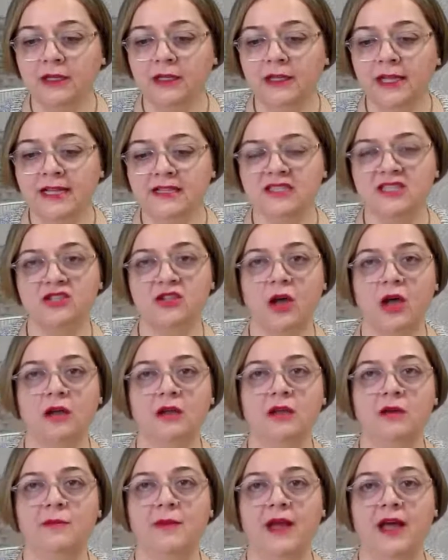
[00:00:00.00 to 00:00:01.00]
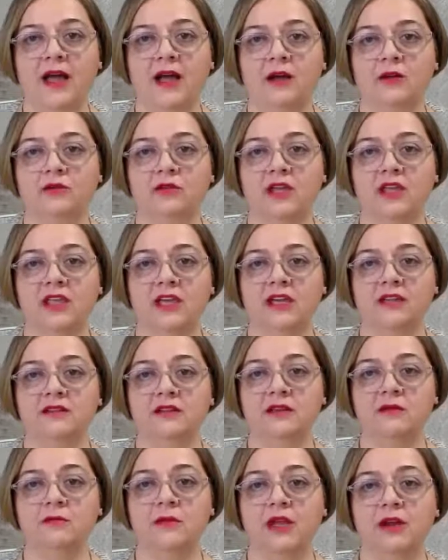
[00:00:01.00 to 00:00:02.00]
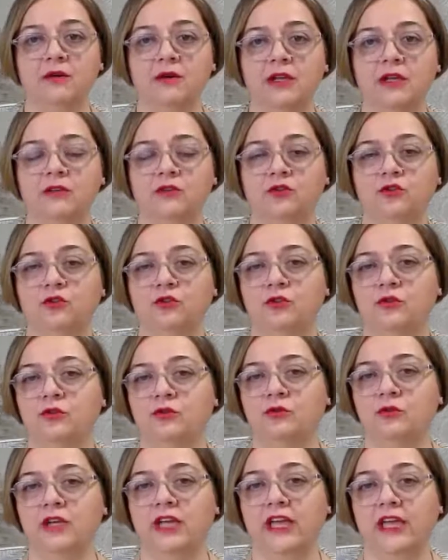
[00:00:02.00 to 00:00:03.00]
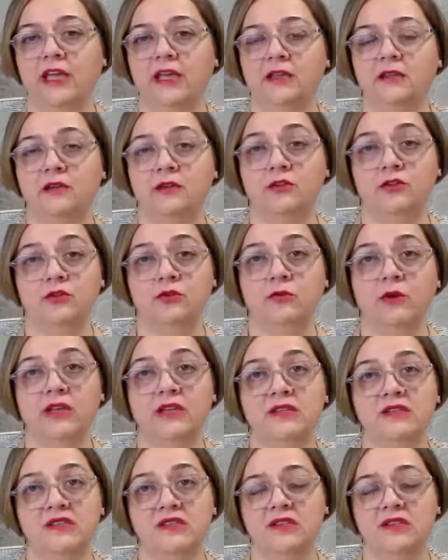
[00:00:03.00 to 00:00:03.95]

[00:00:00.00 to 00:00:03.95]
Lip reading: let's talk about getting married to a U.S.